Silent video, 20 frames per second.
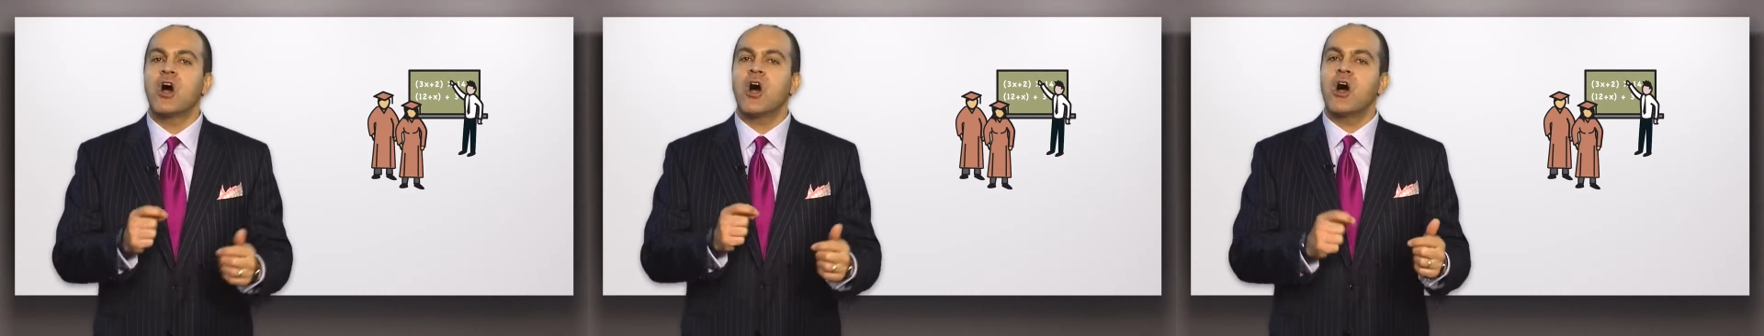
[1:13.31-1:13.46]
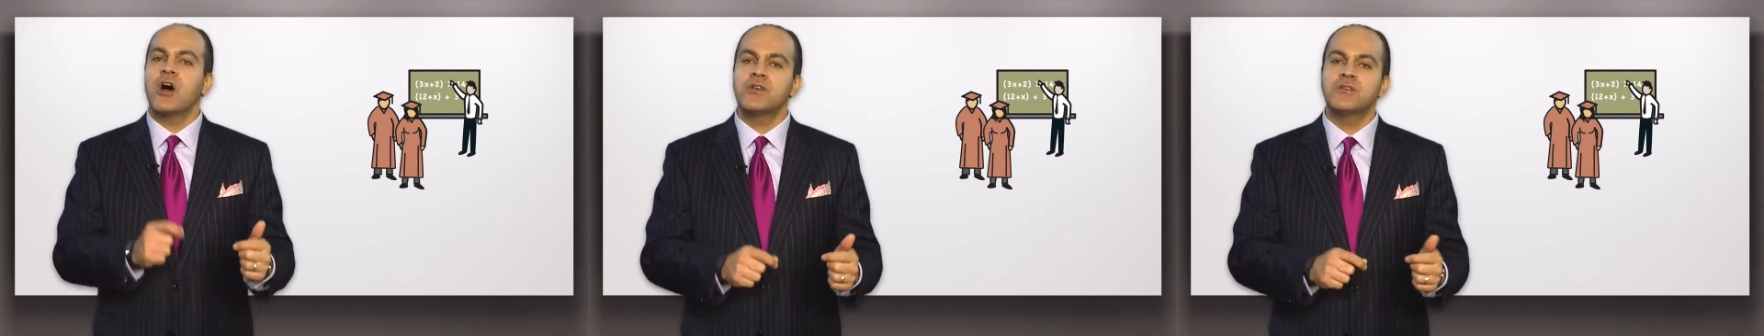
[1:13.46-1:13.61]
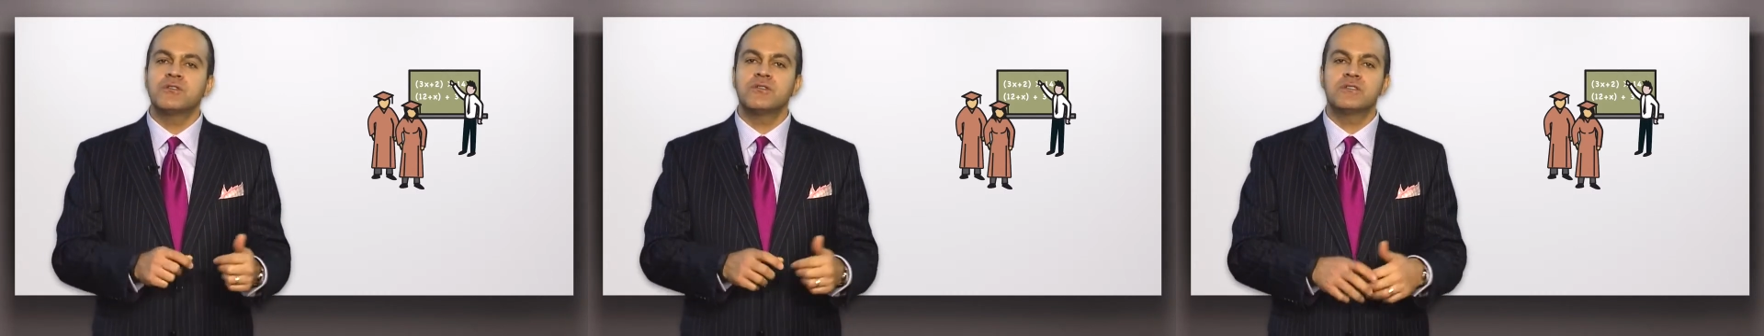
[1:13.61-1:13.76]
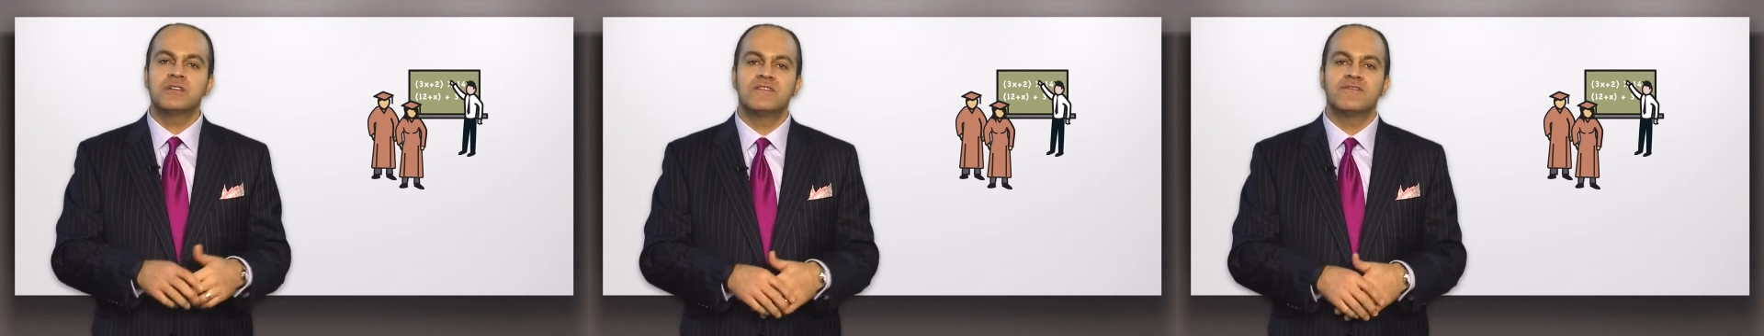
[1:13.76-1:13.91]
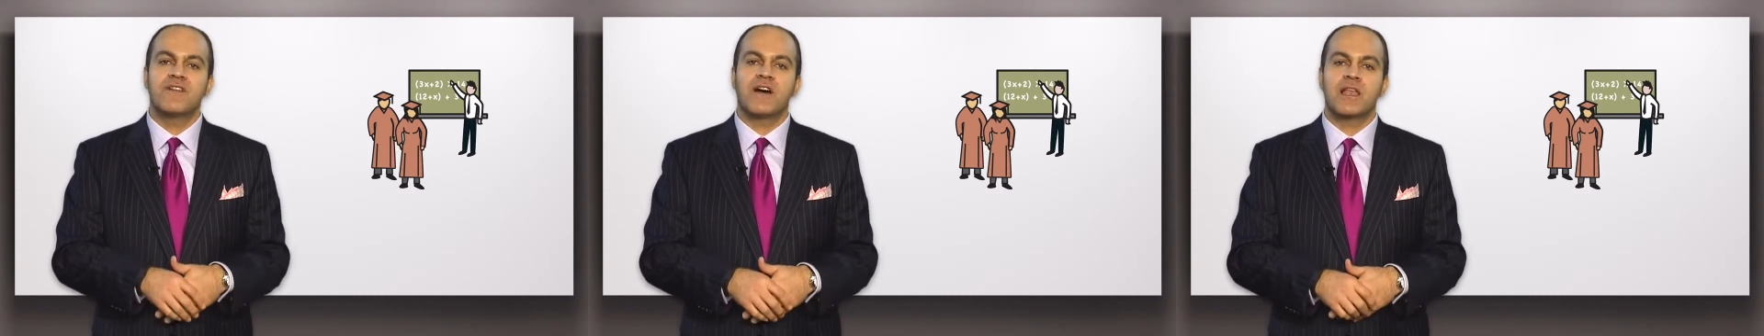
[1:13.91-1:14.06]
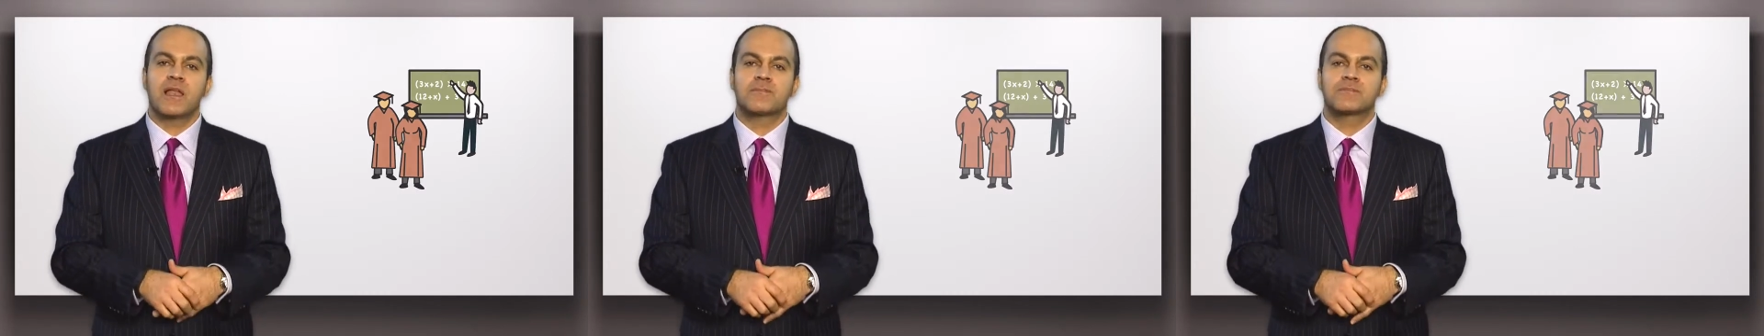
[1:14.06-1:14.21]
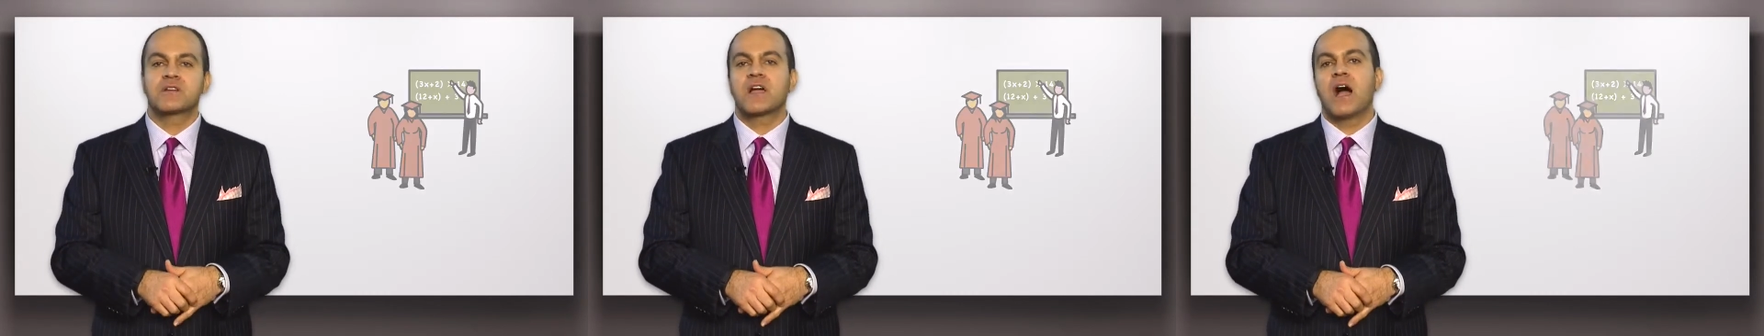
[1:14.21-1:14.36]

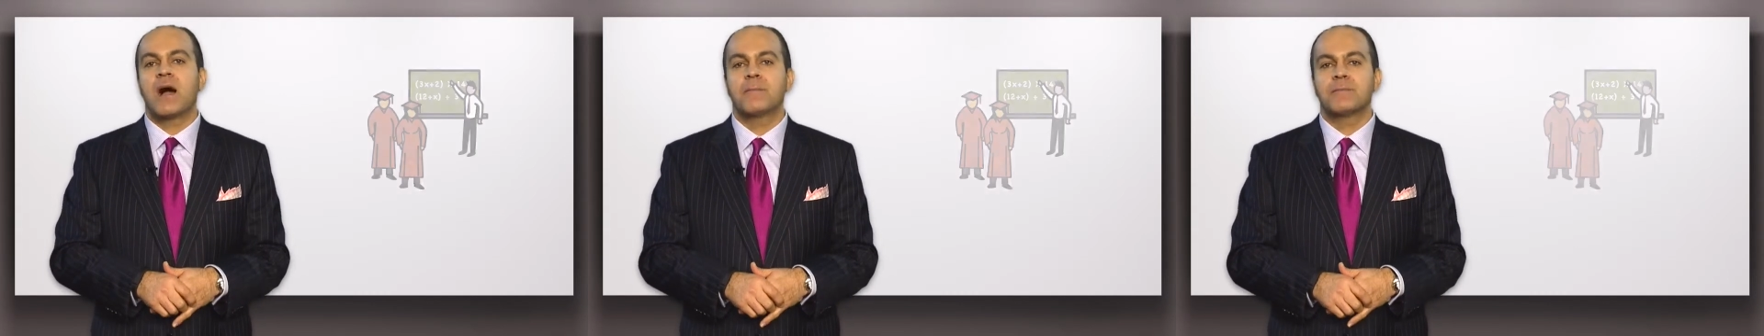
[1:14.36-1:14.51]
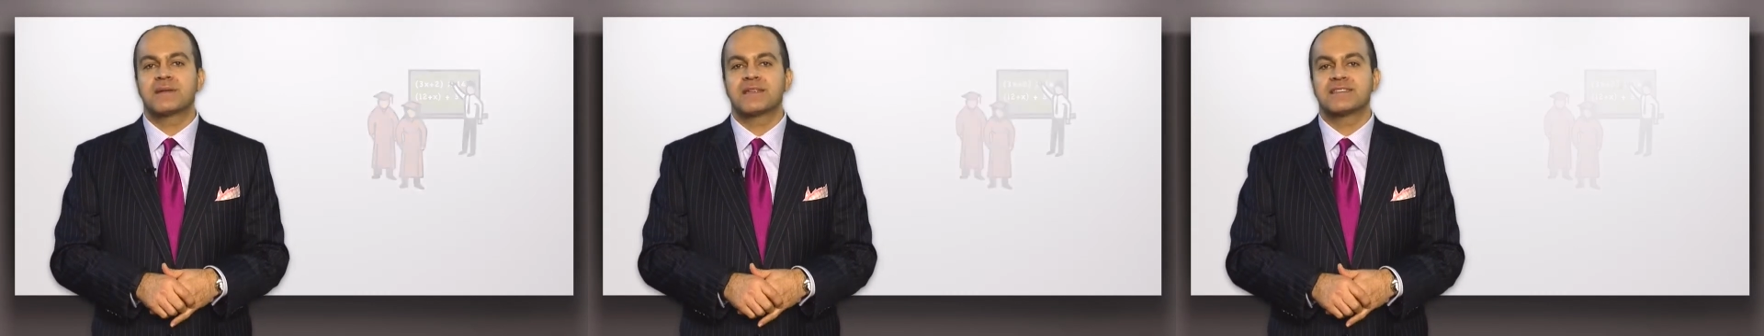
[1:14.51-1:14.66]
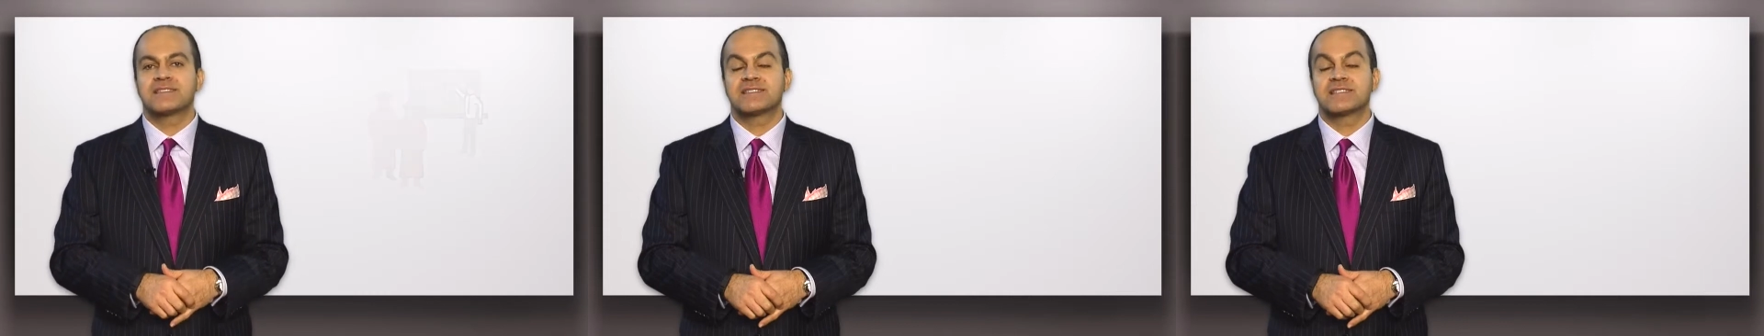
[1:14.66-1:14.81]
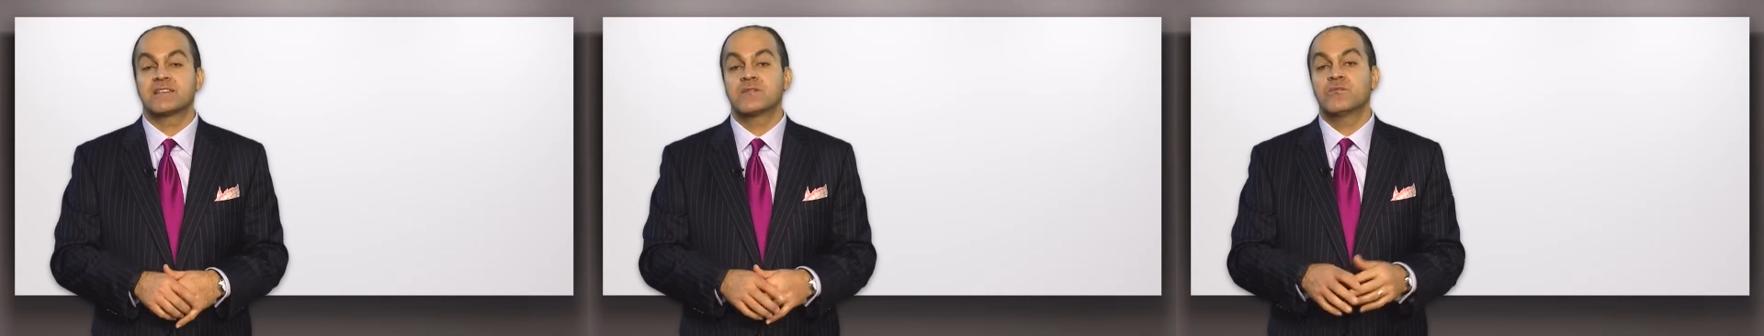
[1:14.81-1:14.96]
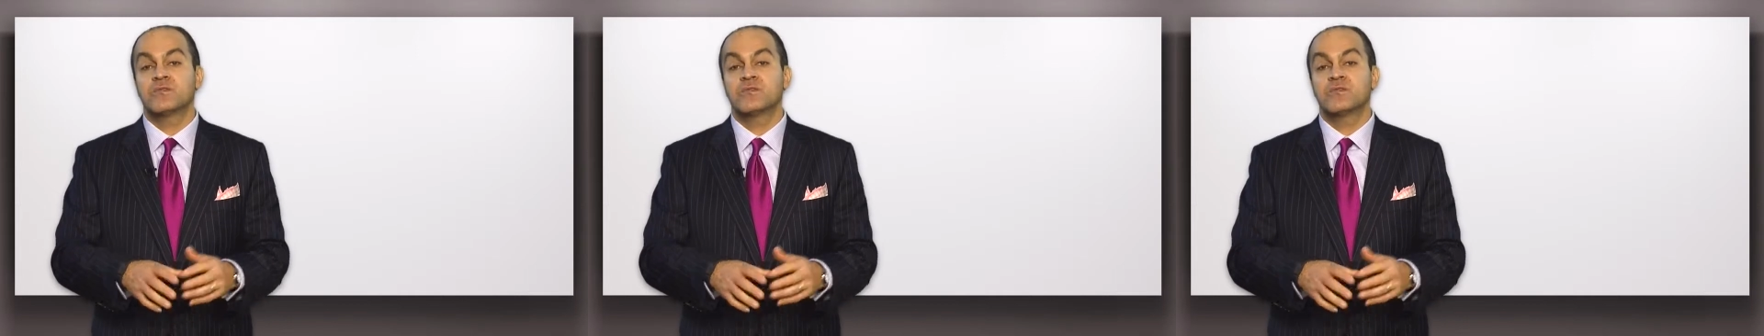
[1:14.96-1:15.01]
underdeveloped competency